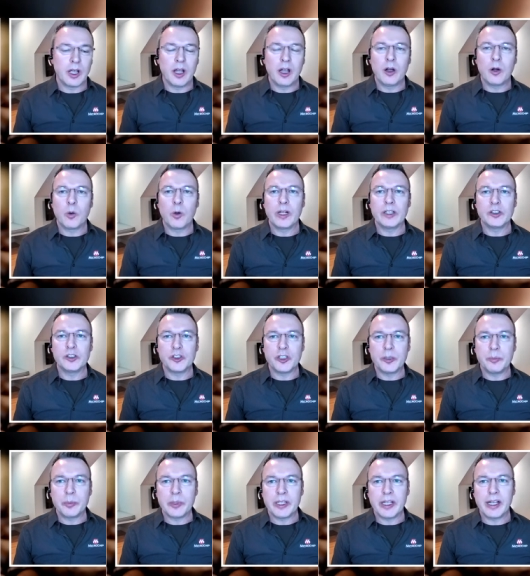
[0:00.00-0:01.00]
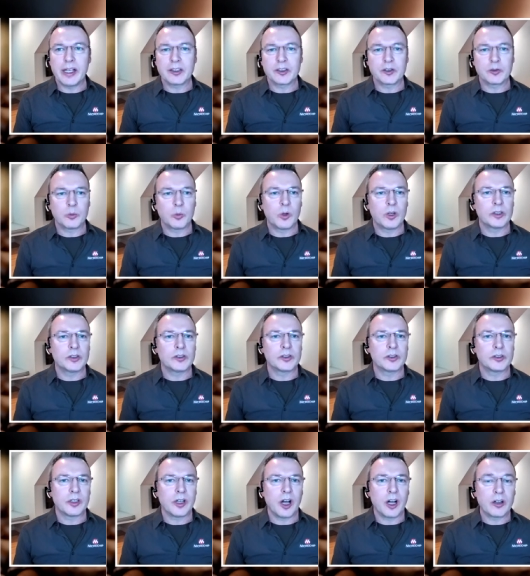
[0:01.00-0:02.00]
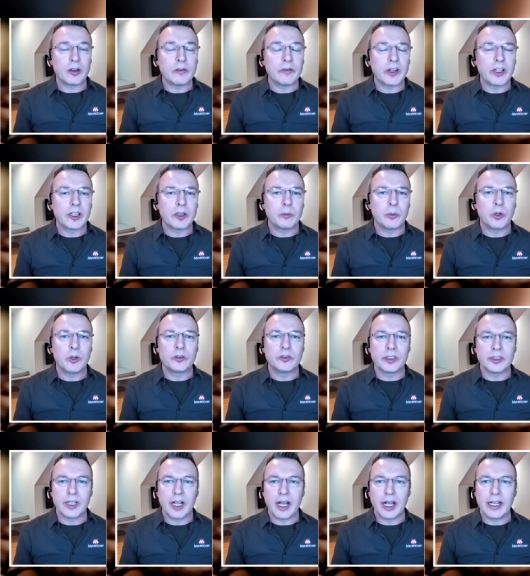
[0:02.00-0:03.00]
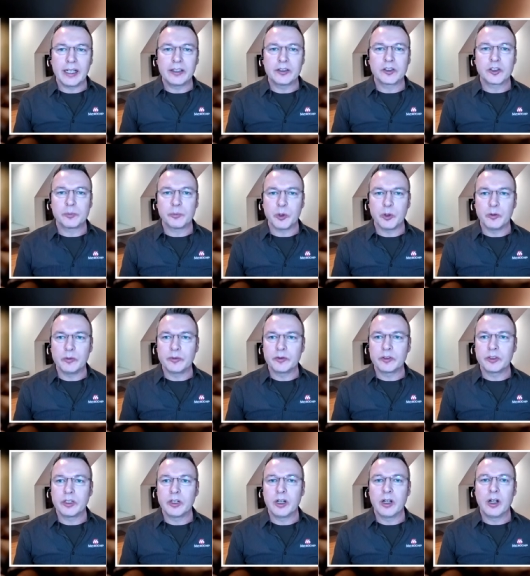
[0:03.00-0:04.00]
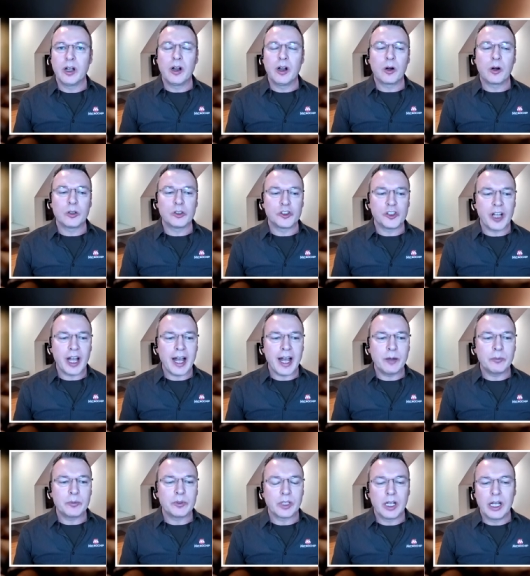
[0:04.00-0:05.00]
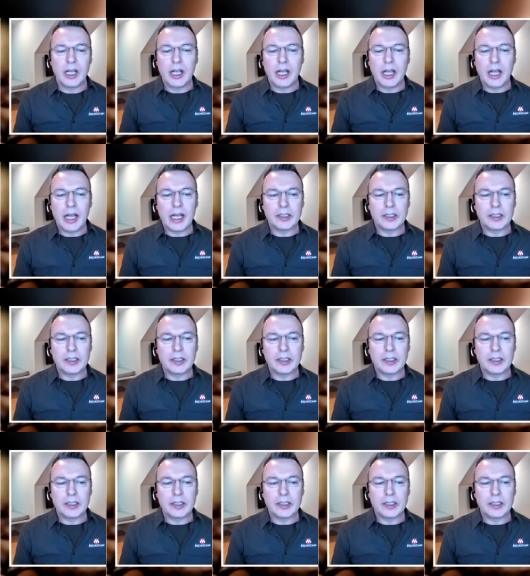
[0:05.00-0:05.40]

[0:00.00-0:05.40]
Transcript: when GPS was unavailable, denied, spoofed, or jammed. And